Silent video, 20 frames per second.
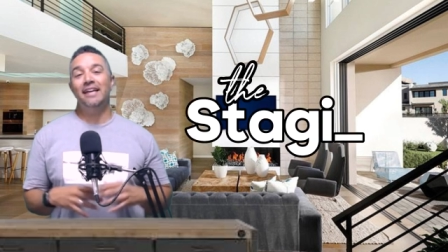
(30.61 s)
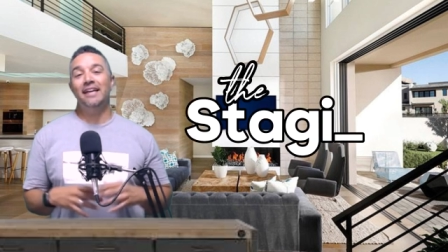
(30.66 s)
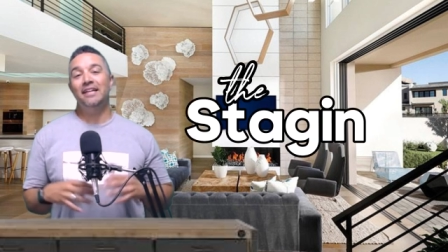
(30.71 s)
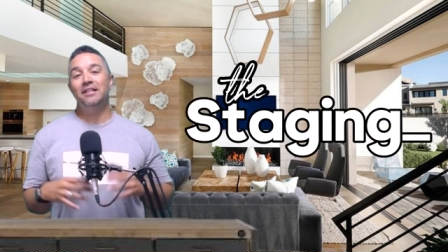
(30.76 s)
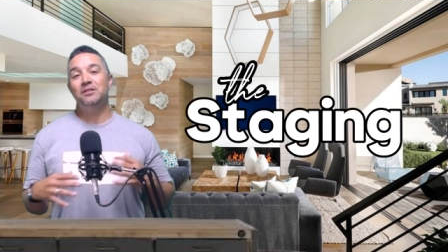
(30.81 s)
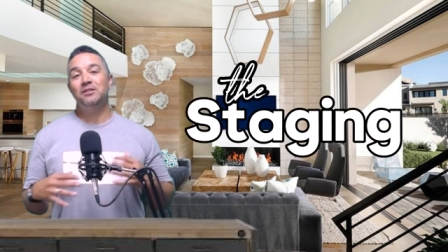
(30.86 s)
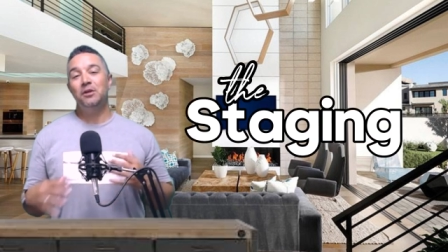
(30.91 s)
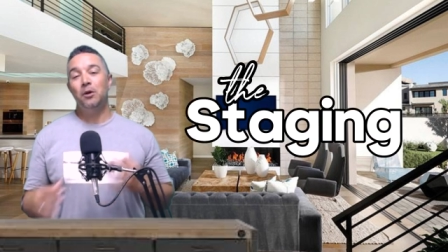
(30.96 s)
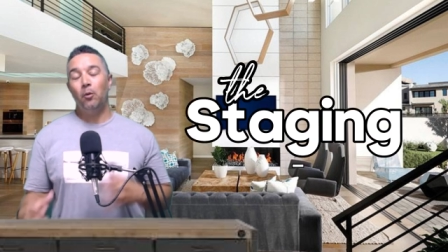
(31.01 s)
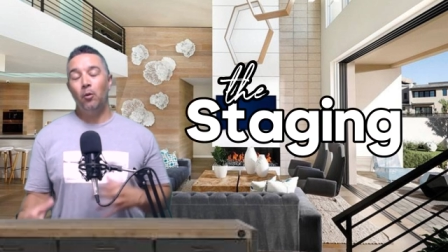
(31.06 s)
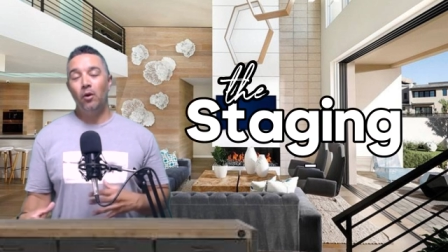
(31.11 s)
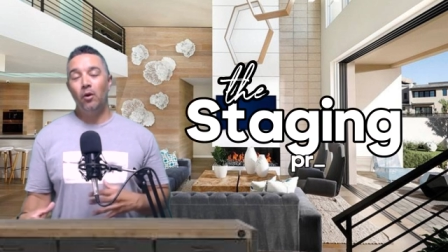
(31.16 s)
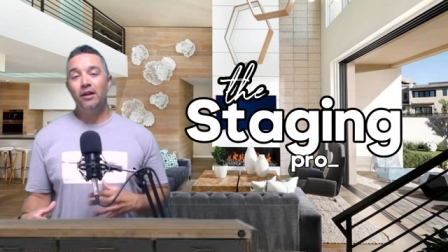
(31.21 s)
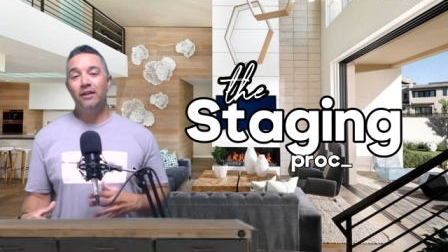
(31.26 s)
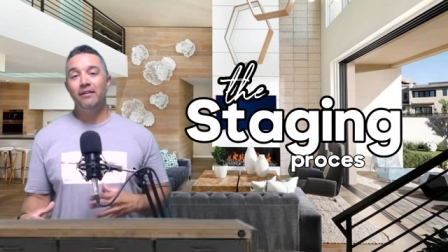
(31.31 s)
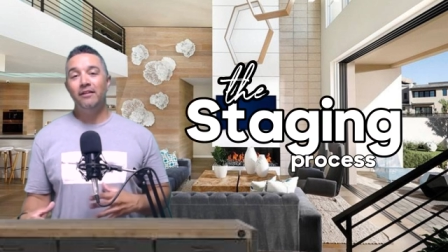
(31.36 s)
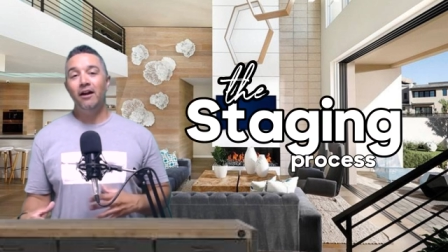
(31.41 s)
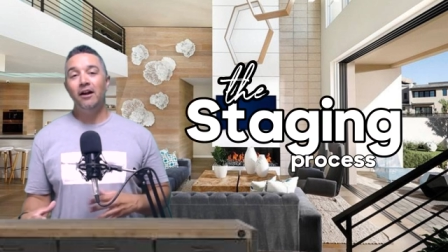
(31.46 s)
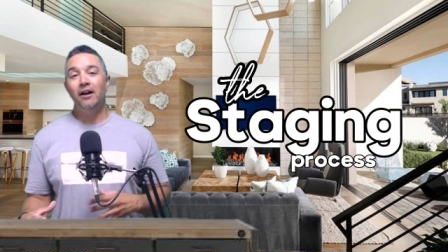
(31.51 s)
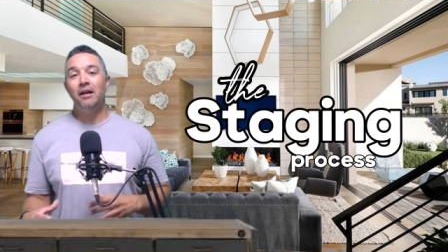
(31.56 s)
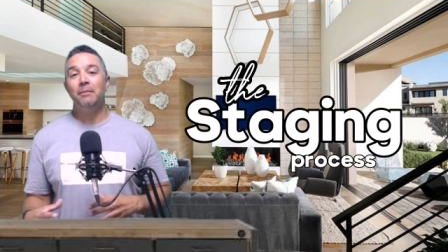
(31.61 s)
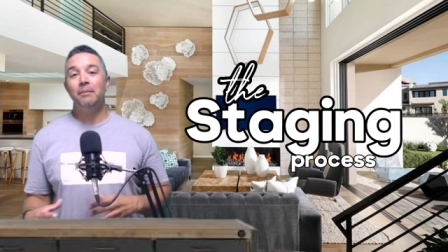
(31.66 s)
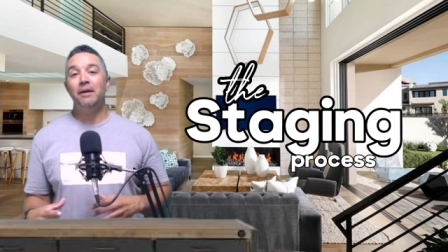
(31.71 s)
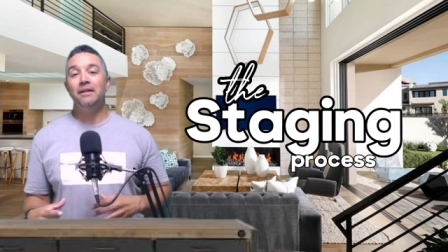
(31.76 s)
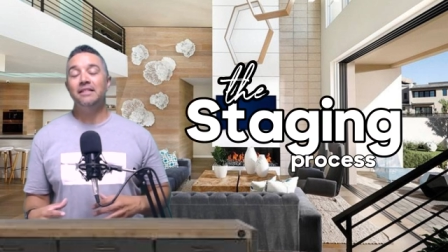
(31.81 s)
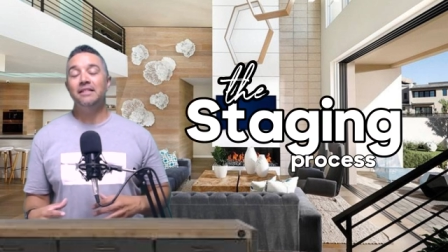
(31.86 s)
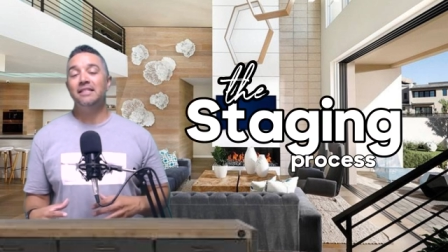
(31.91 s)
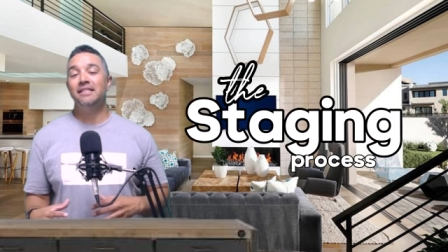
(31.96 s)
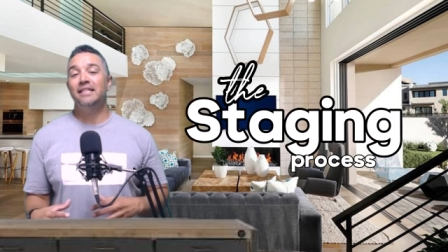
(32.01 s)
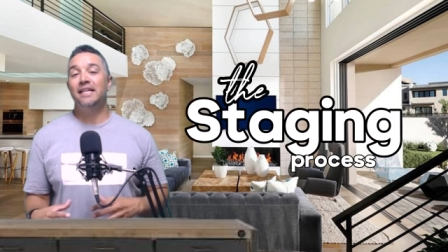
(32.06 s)
And so we're going to talk
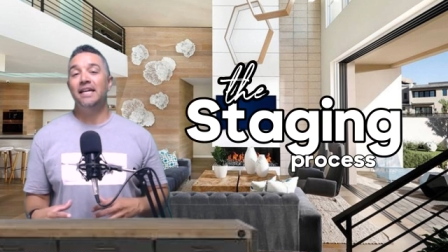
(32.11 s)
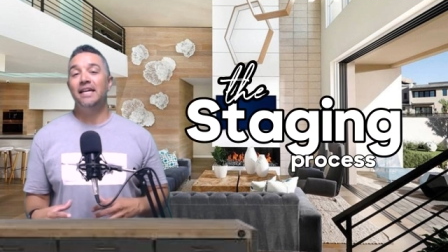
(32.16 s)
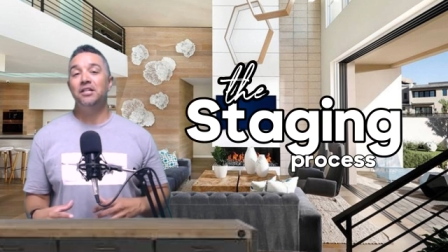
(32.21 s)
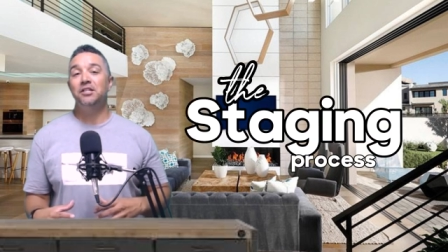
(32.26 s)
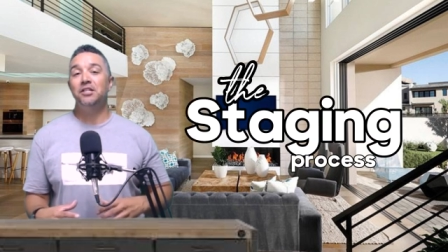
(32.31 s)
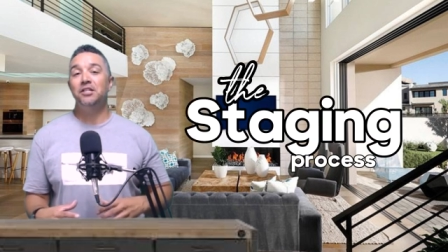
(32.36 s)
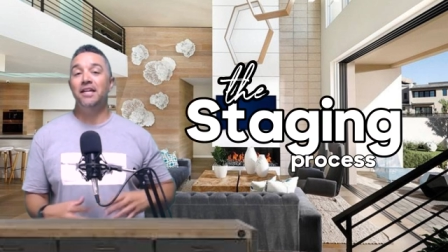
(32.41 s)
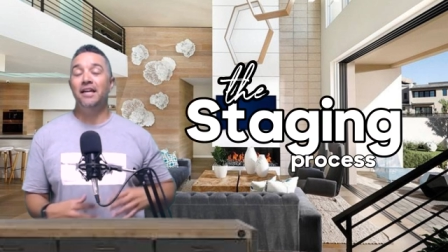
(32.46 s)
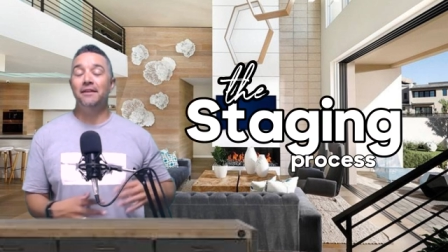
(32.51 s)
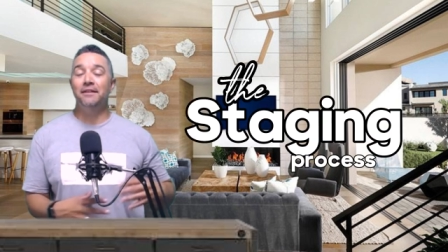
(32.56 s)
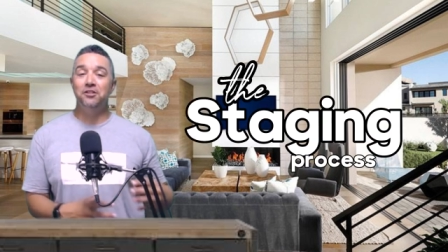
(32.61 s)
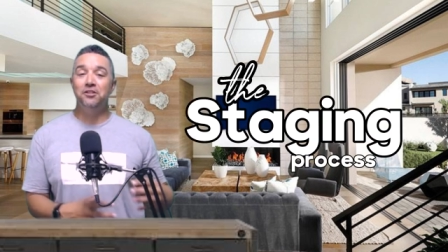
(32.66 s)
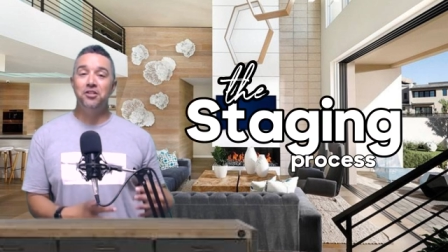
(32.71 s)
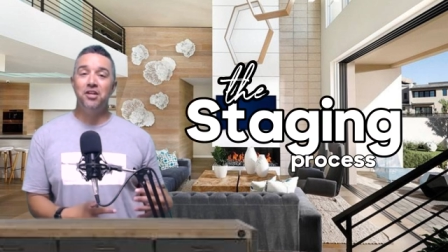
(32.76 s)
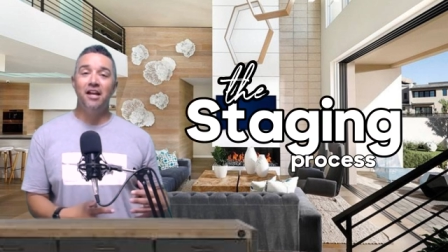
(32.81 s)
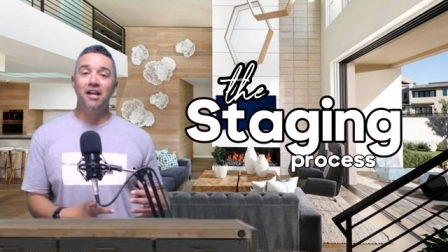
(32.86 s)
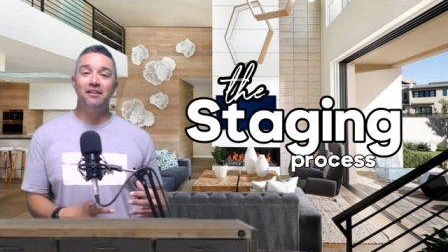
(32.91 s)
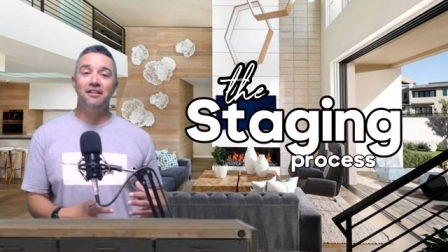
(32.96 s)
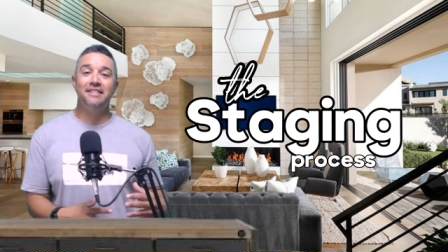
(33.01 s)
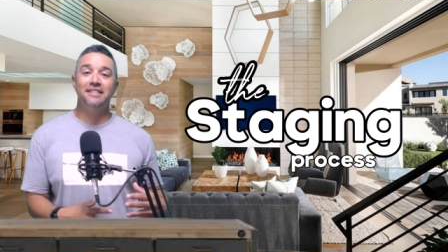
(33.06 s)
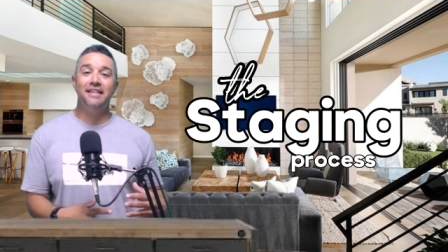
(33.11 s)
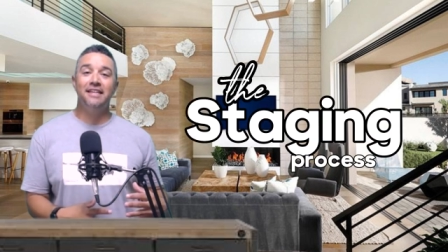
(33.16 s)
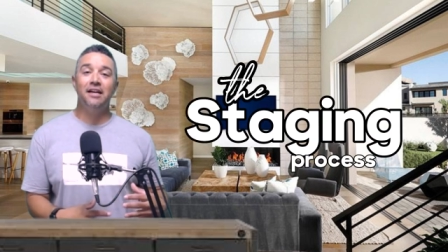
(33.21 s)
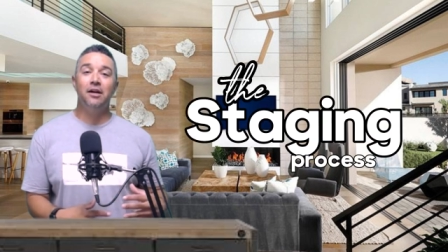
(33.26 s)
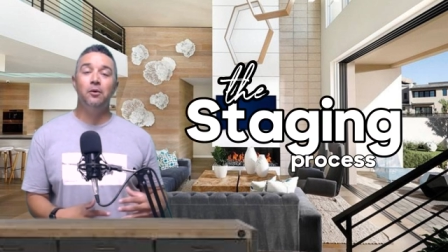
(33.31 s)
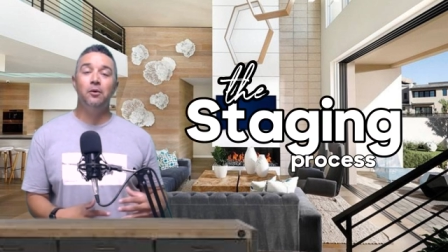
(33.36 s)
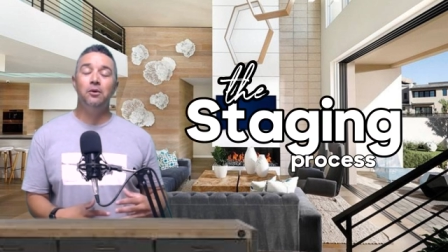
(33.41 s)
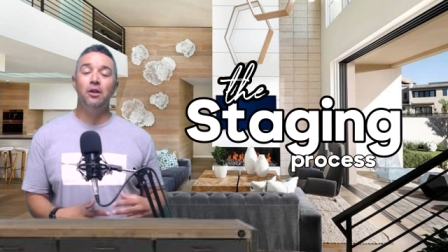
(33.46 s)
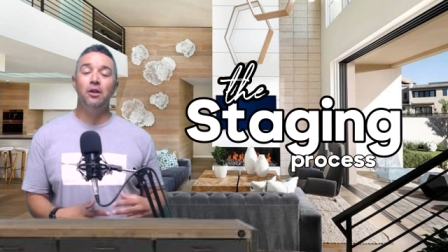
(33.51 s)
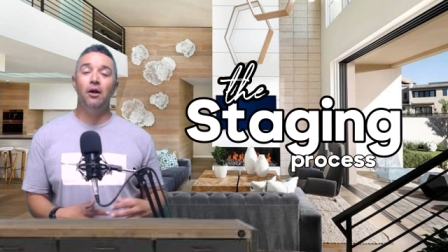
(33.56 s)
about the staging and the checklists that
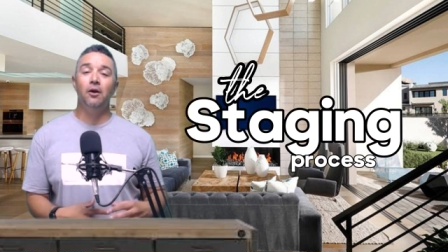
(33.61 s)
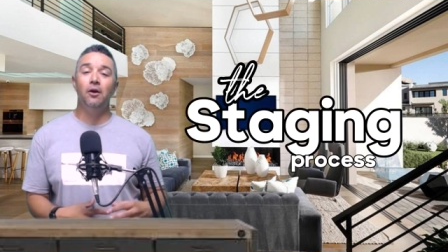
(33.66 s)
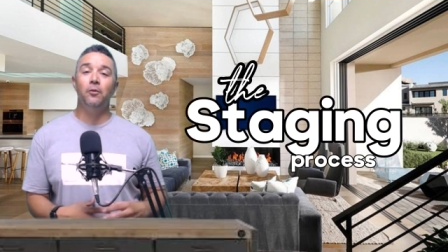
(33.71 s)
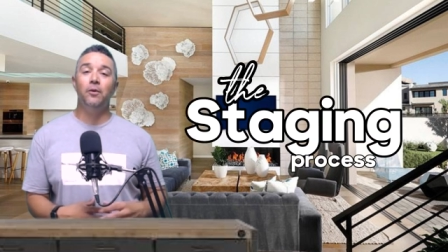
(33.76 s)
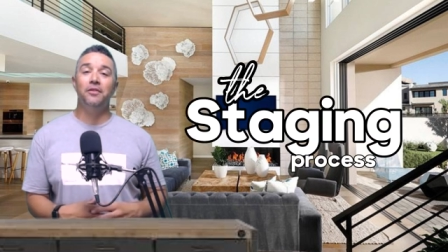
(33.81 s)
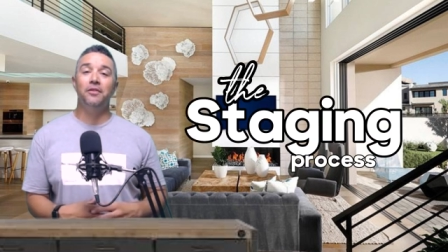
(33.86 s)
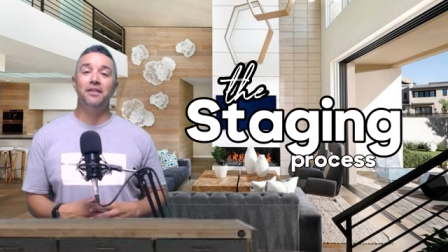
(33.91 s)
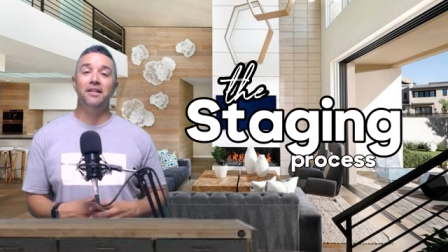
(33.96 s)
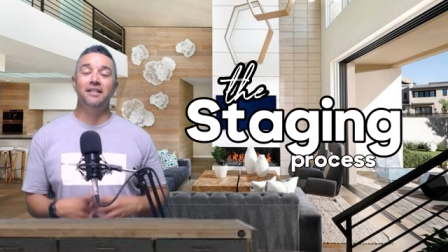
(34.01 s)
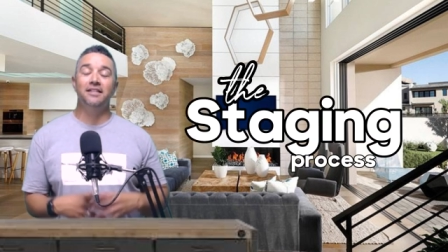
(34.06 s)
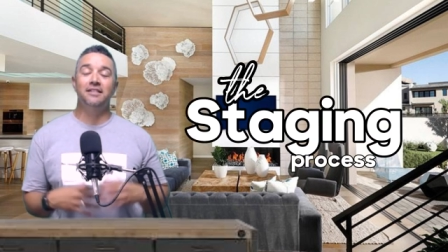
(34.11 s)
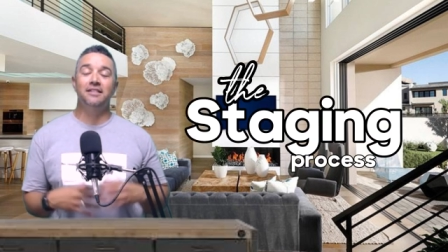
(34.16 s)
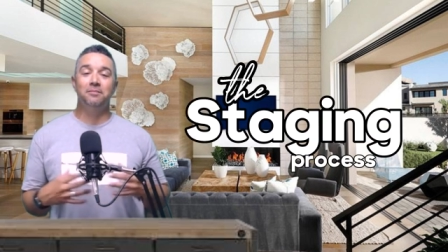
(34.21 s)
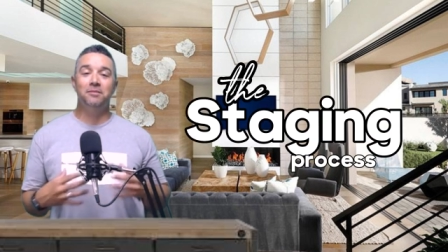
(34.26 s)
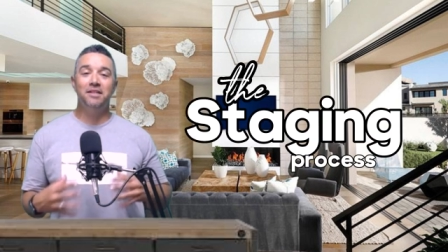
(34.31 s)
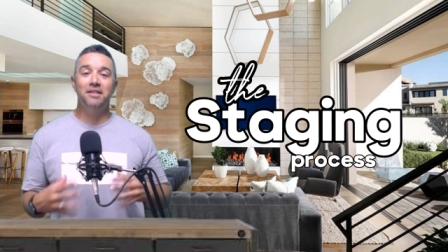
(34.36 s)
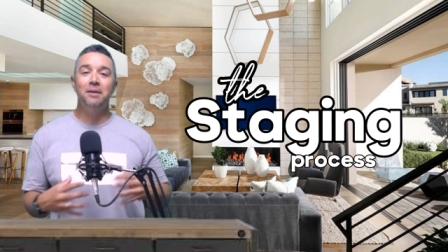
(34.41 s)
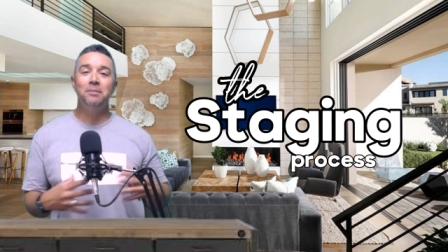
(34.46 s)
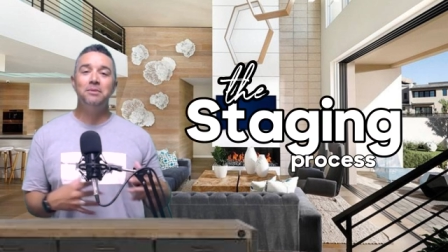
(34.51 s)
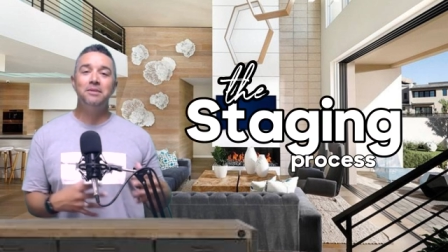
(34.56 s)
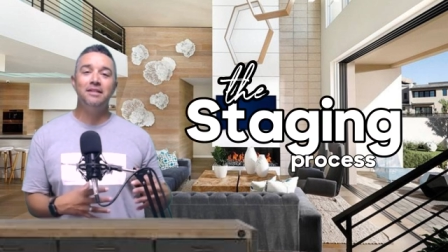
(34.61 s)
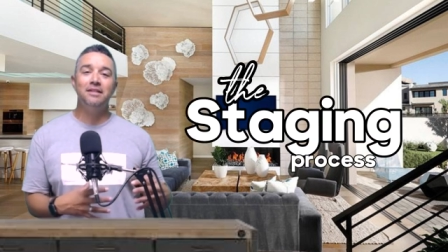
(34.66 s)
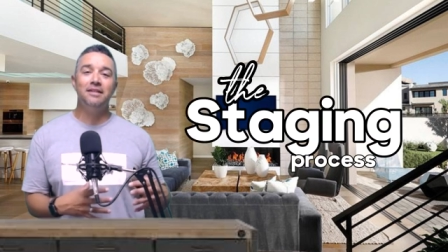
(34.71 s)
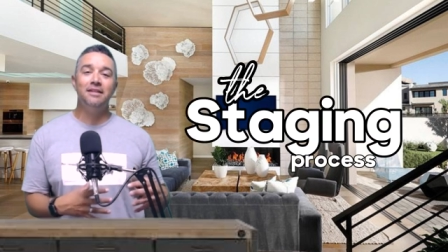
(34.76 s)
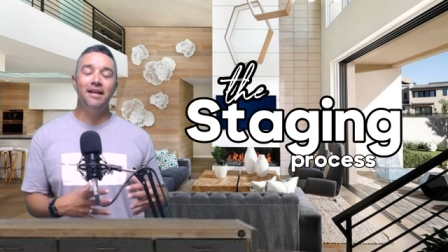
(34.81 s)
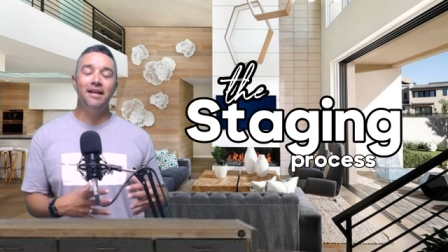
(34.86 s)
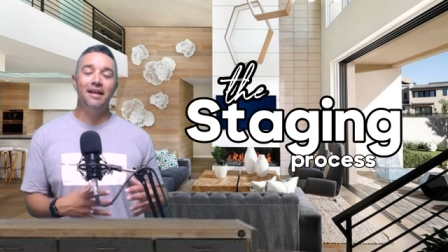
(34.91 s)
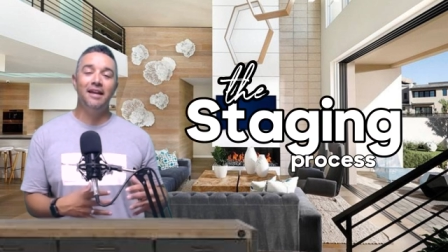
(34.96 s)
go along with it and some tips and,